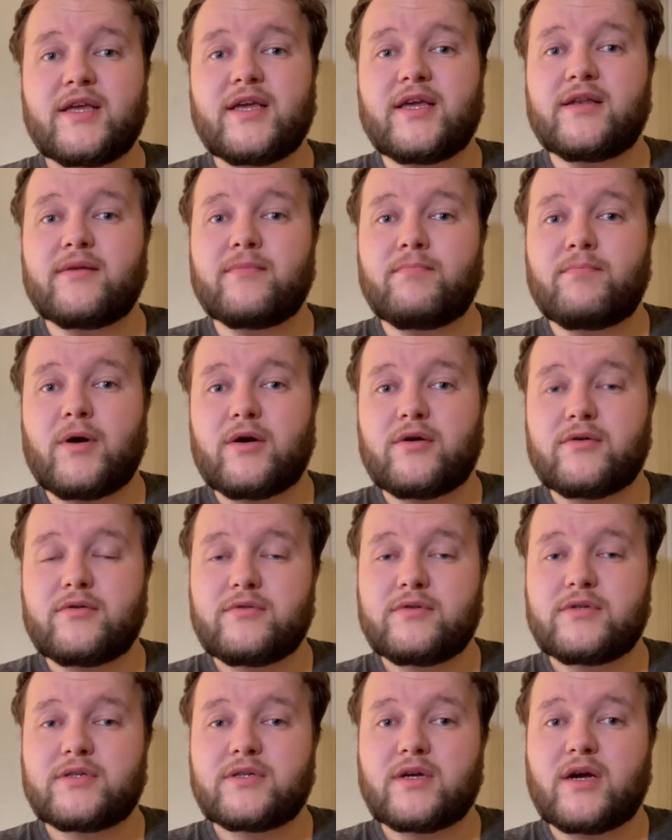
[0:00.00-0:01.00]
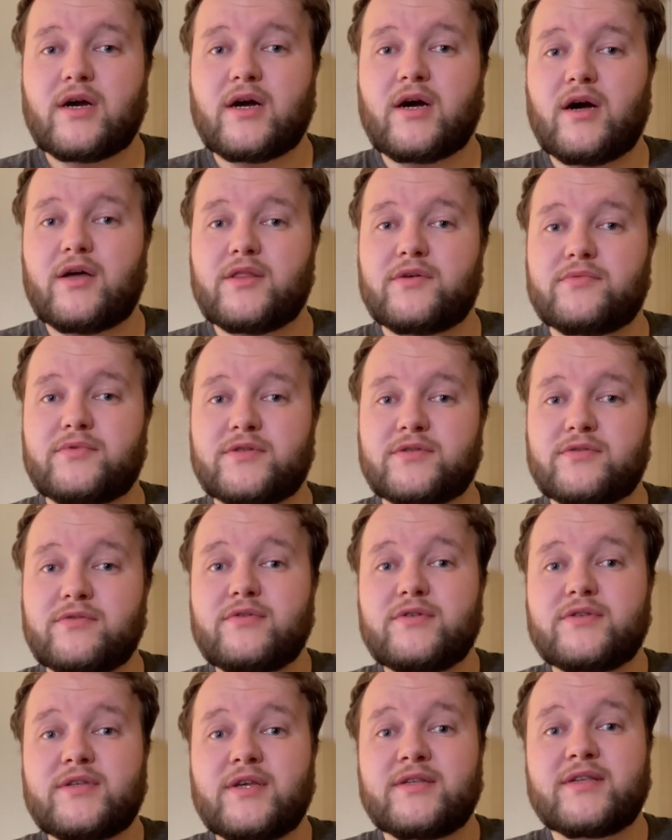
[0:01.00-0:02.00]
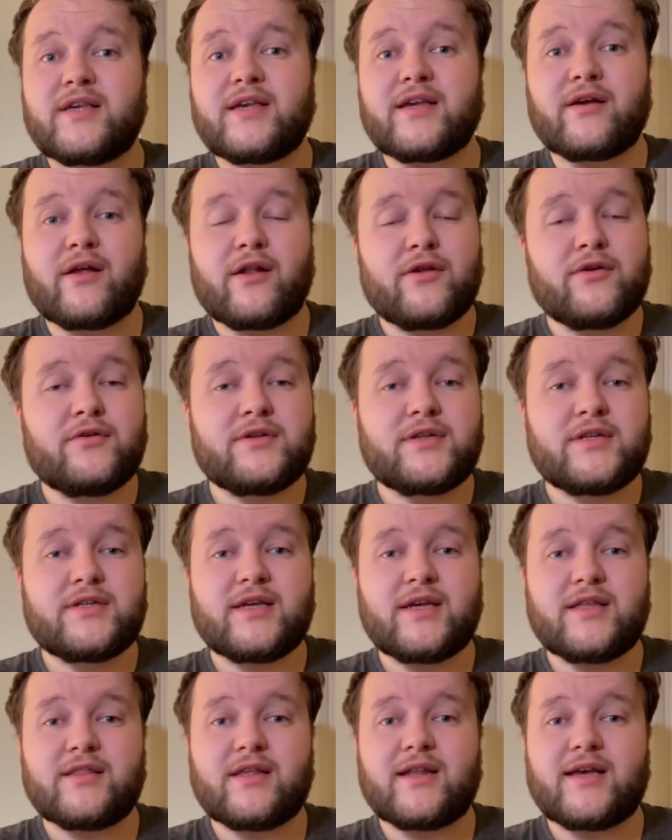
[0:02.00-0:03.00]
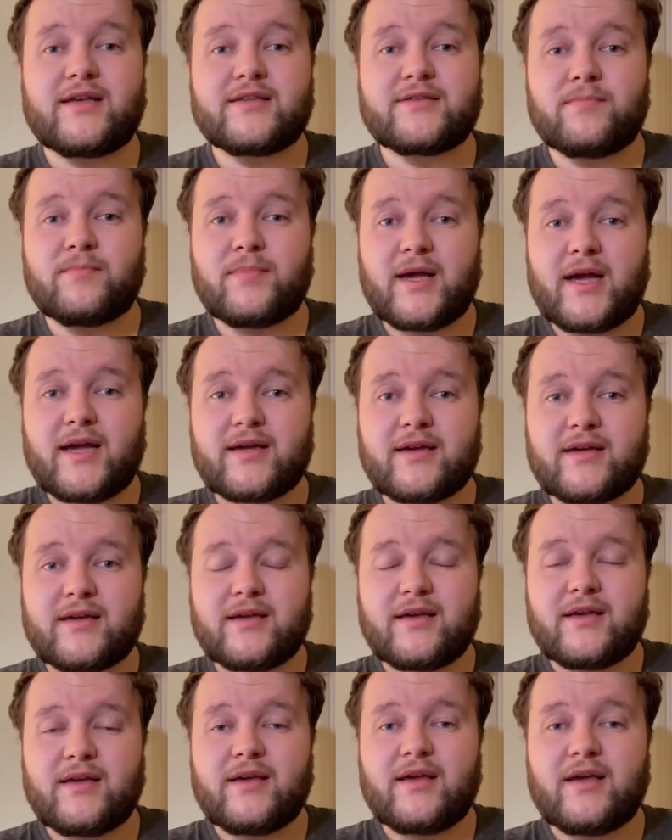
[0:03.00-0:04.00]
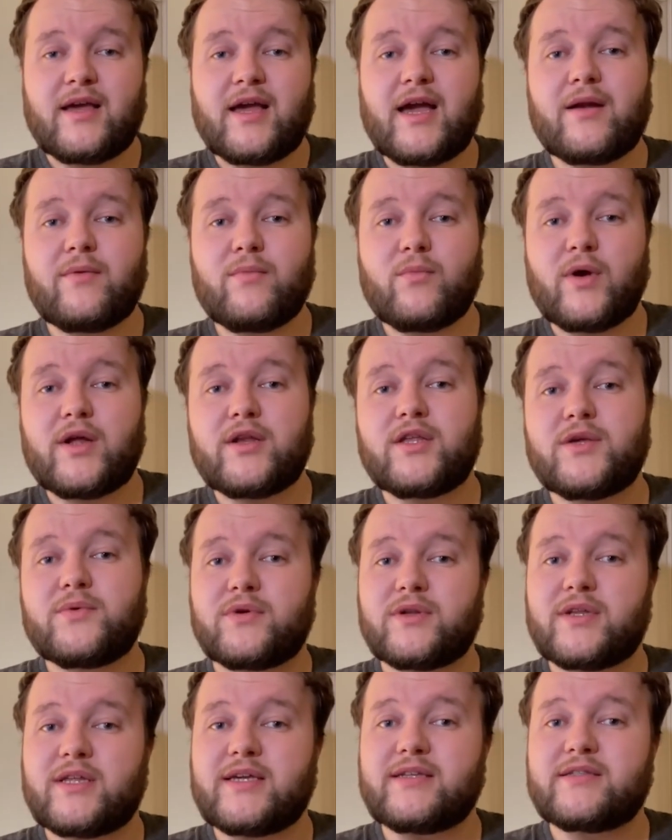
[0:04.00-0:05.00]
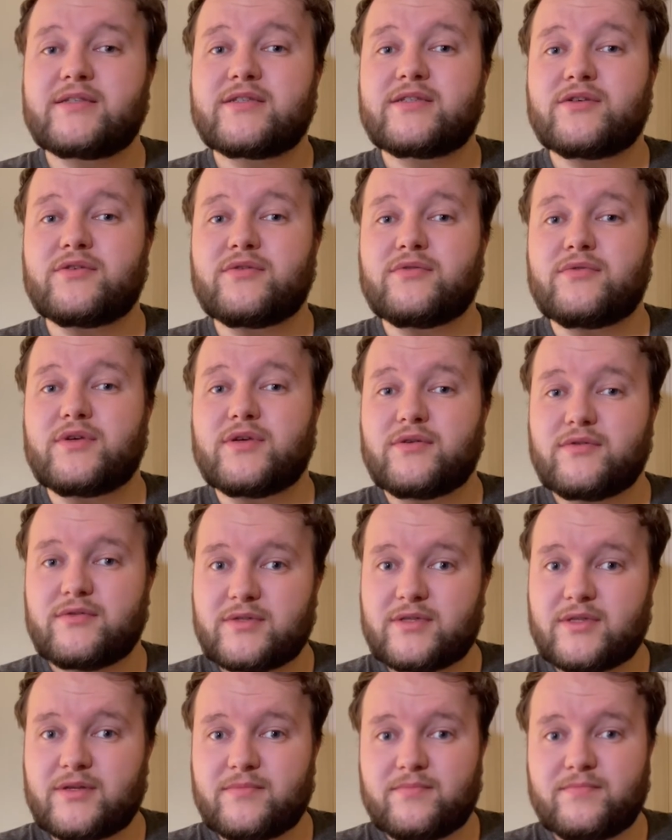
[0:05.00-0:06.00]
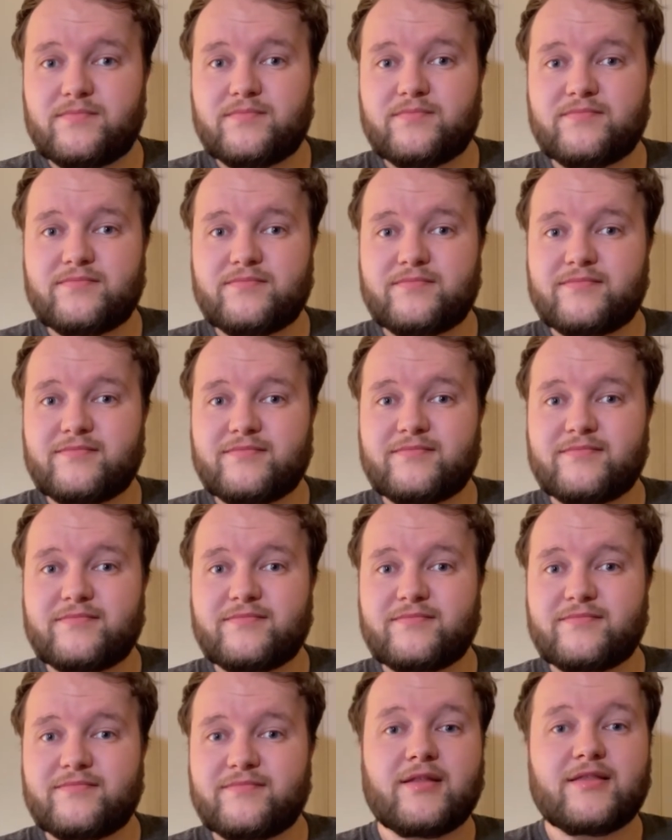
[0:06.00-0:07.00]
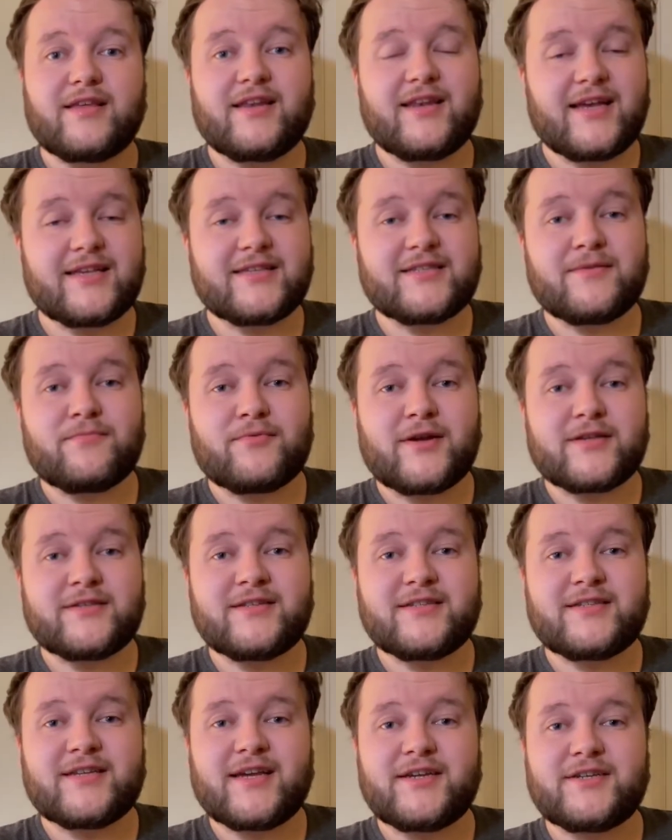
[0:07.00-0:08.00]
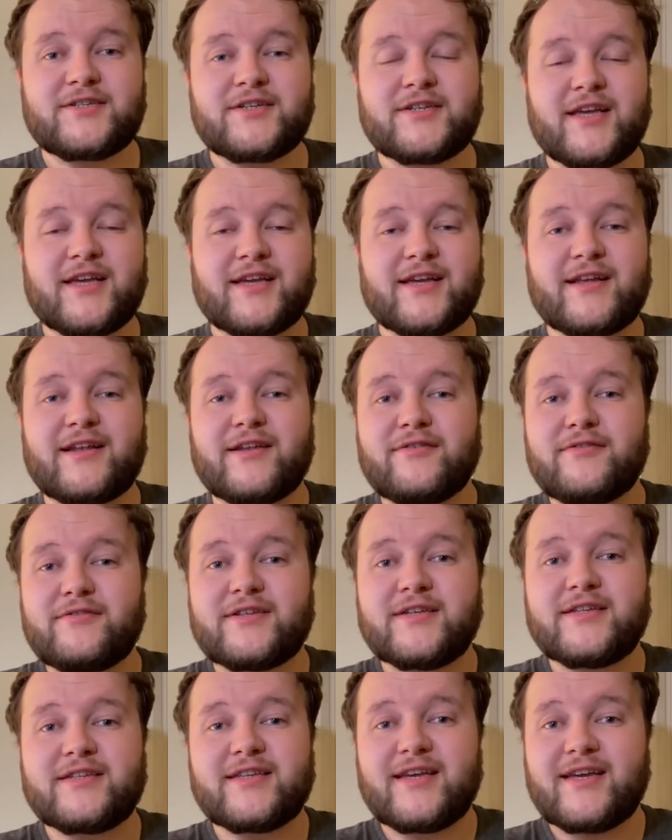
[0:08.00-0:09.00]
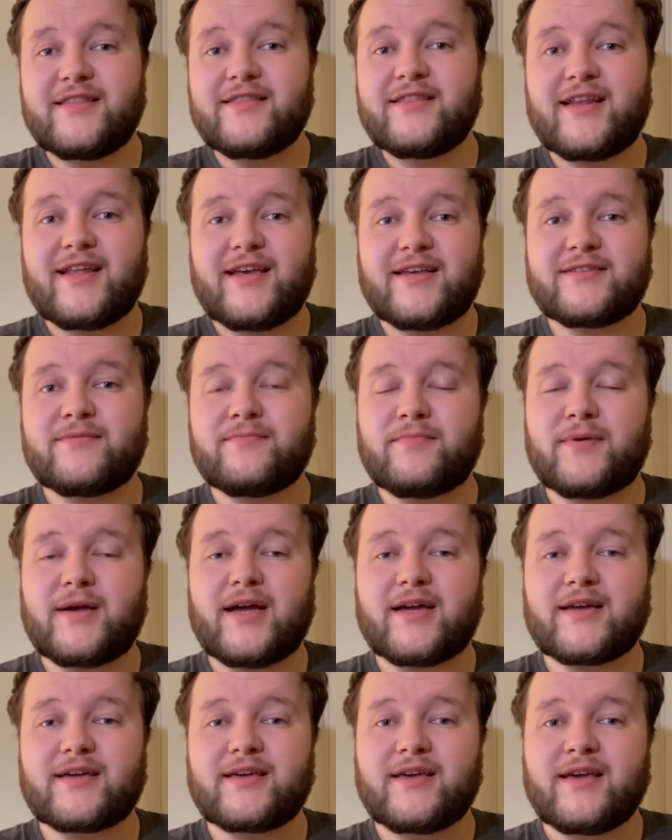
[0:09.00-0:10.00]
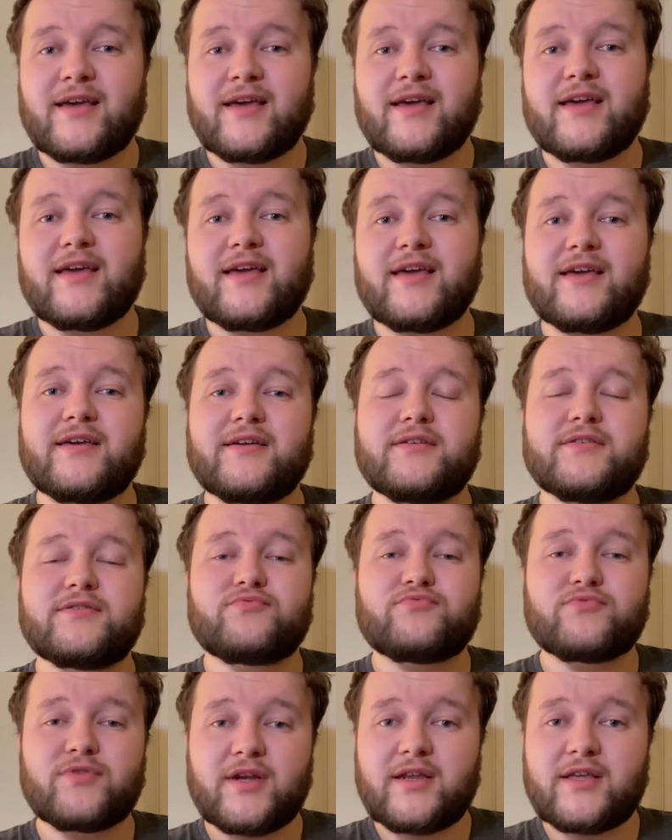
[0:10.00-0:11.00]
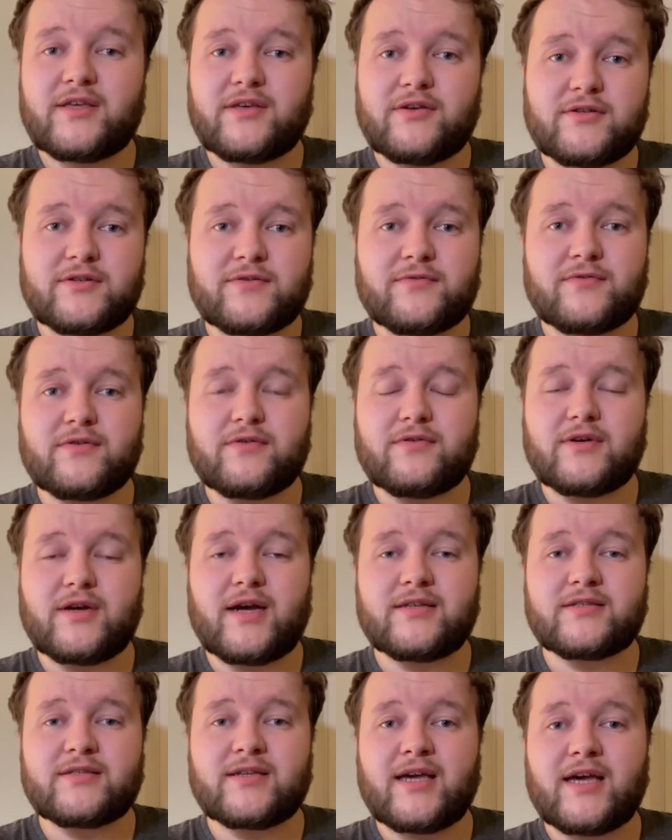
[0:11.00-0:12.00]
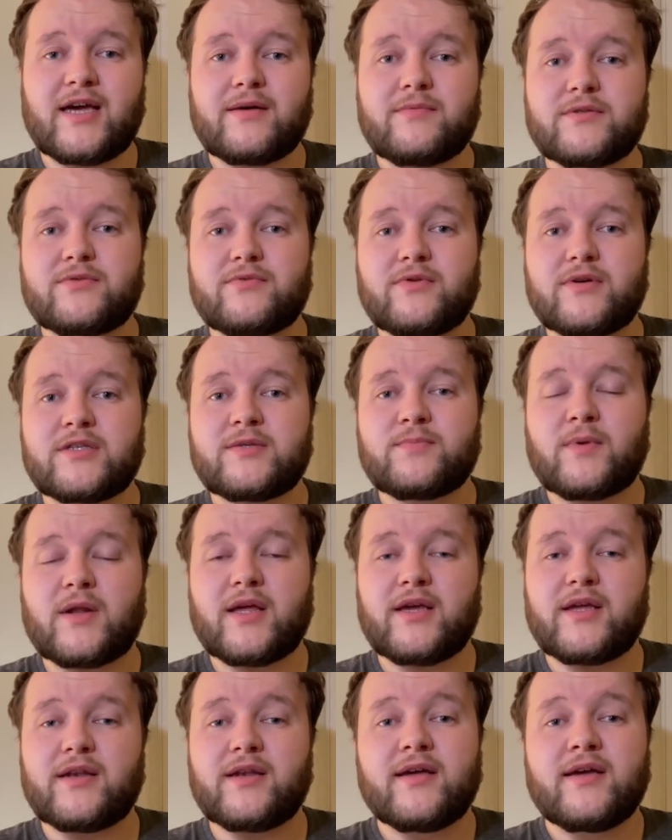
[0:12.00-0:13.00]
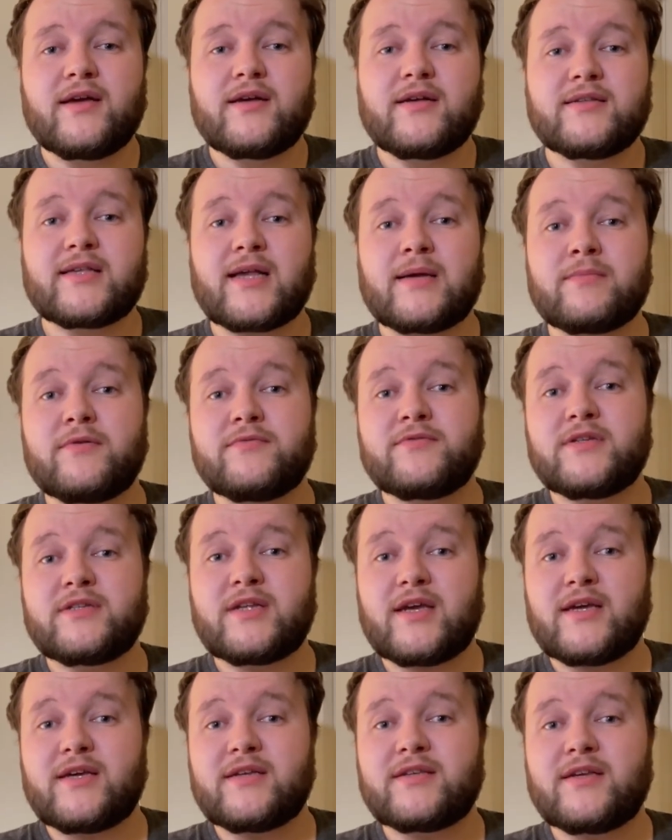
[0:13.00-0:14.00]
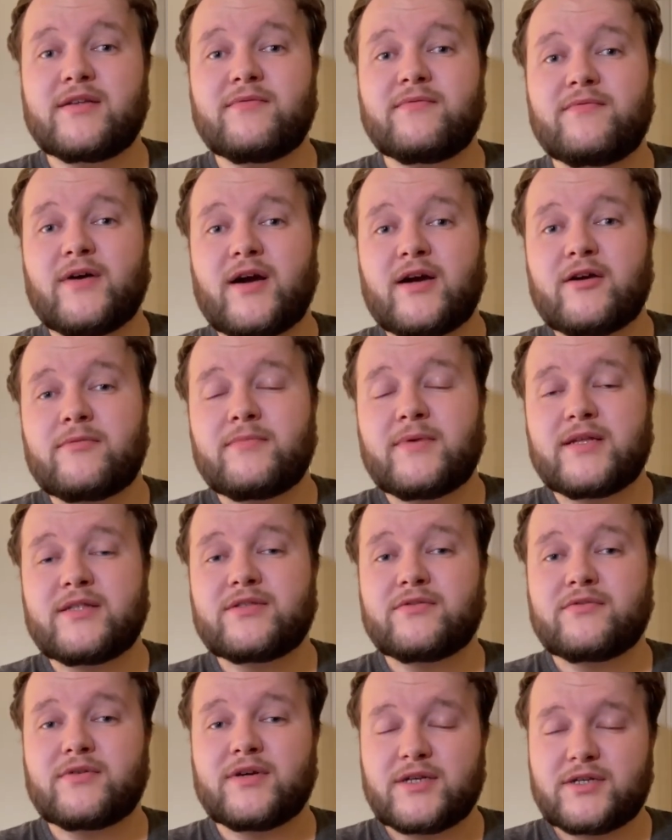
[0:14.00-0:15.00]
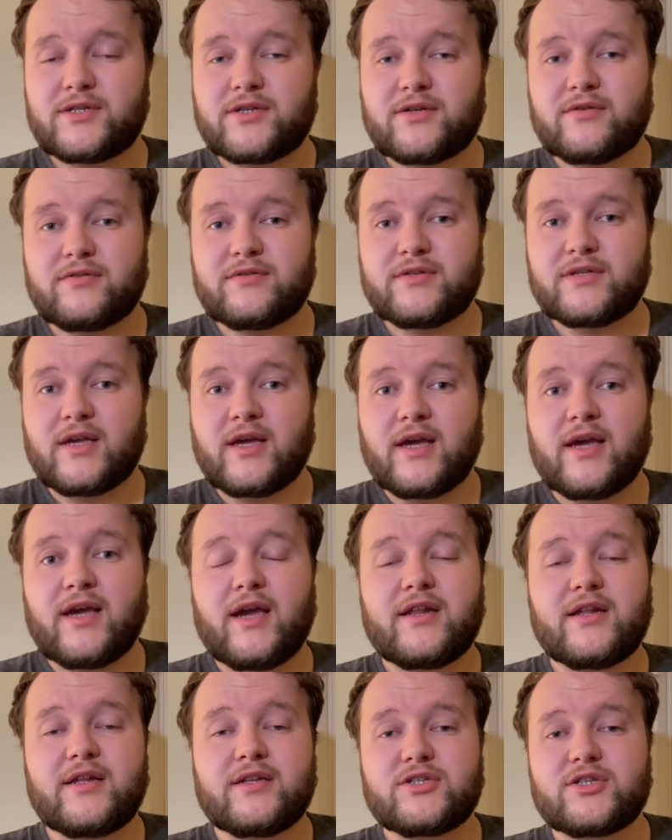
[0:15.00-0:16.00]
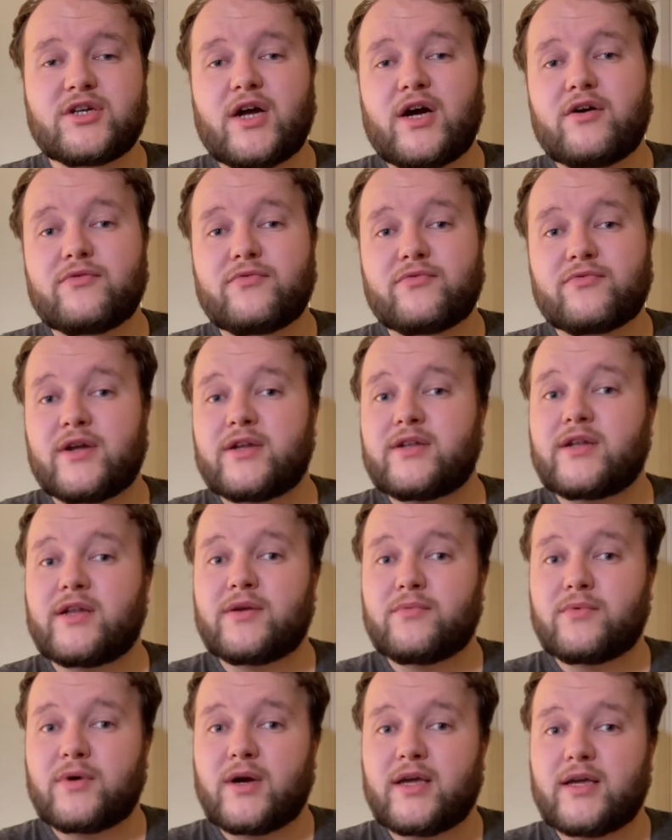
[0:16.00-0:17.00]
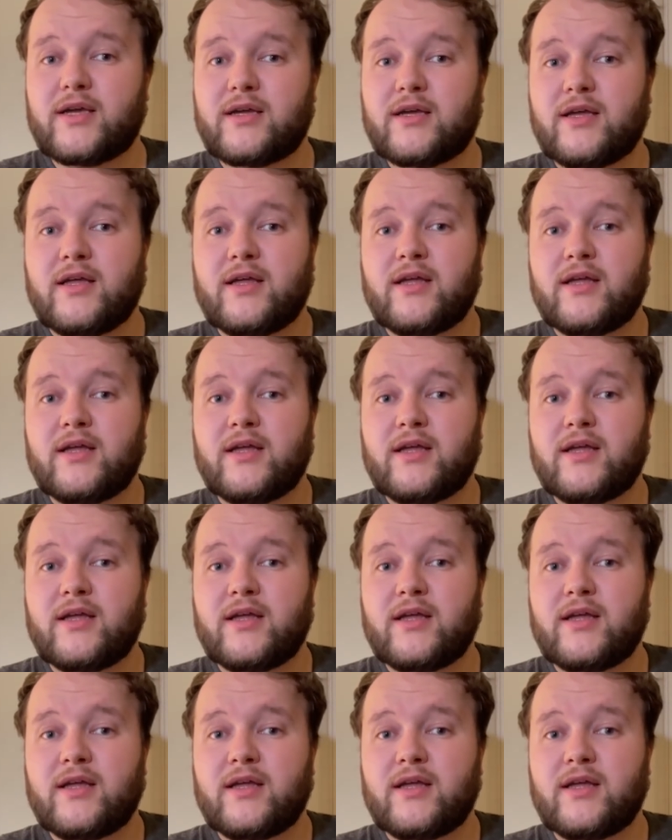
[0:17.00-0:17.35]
in bold are the resources included in the lesson pack and when you will need to use them. The lesson presentation included in the lesson pack is really useful as it helps to explain some of today's environmental issues in a child-friendly way,